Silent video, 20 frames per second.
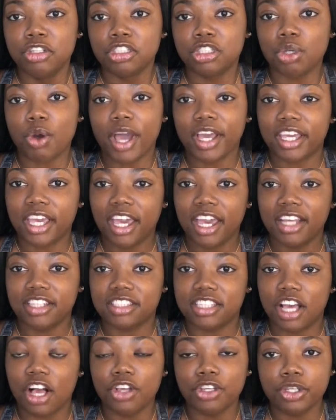So I
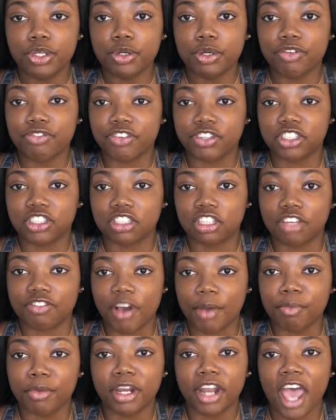can't tell you
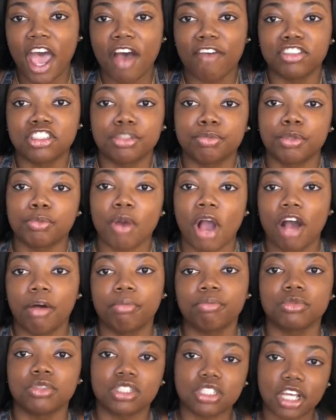if I'm gonna have zipper
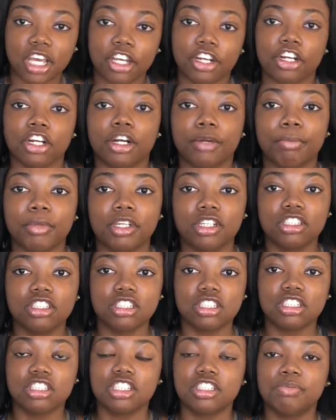problems later,
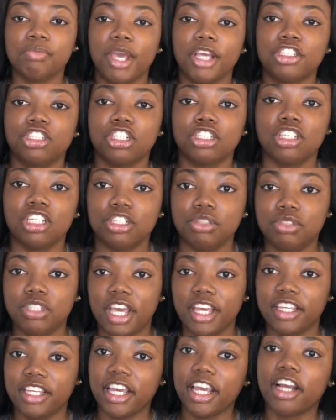but just make sure that you
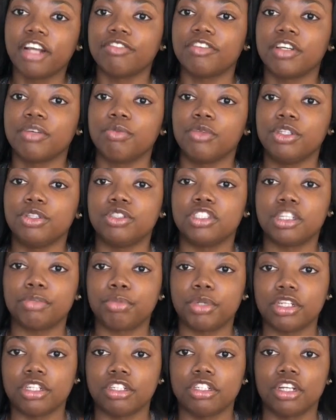take care of it. And when you
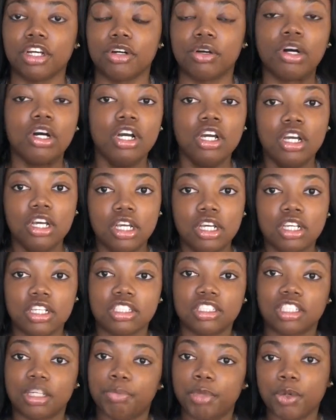zip it, you know,
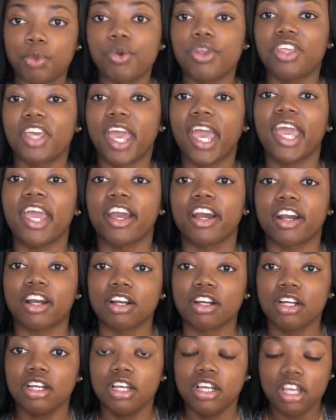zip it with
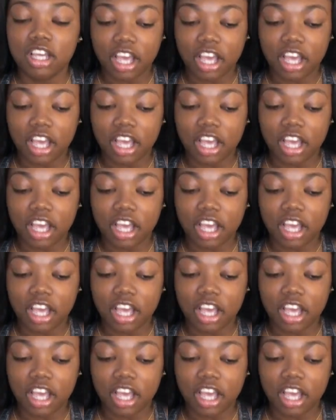care.